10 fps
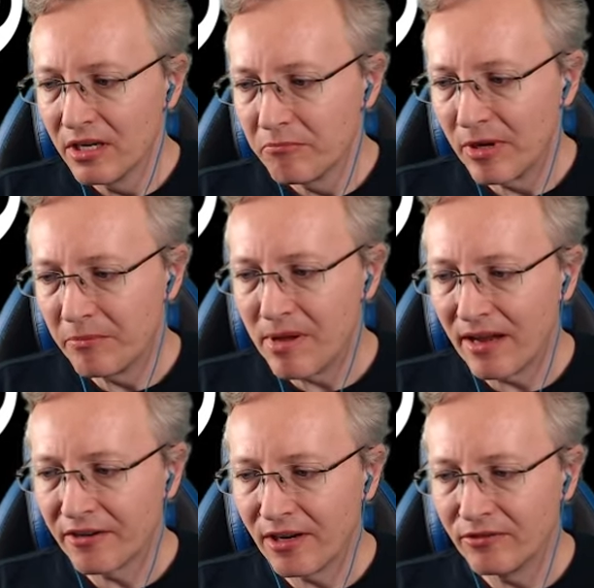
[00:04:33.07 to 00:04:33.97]
My
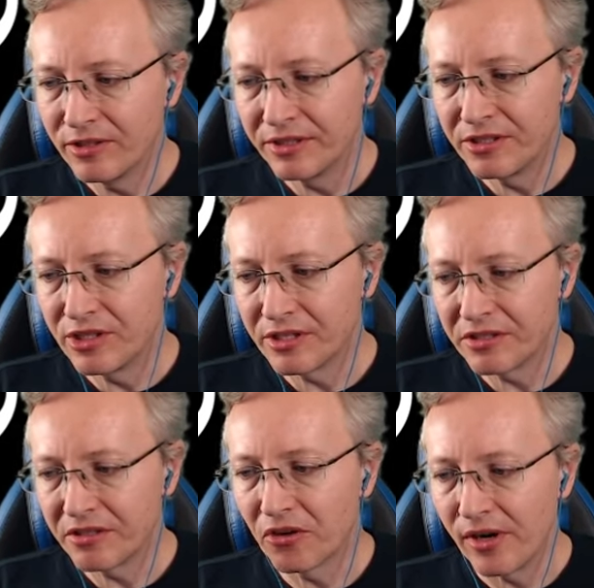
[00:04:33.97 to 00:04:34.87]
background is
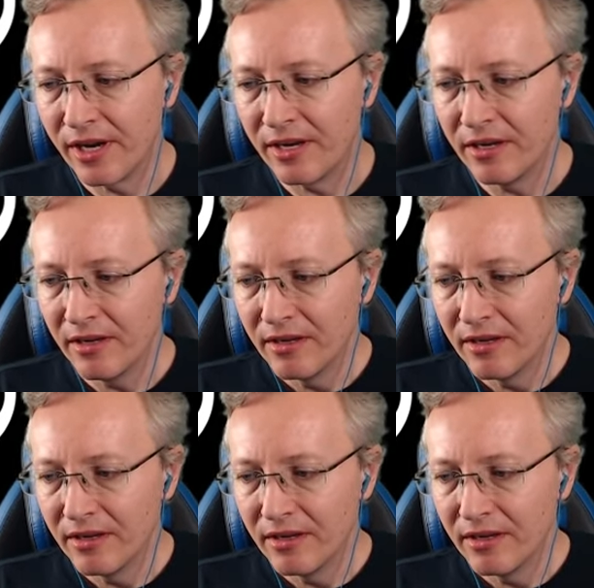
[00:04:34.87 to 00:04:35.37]
just gray.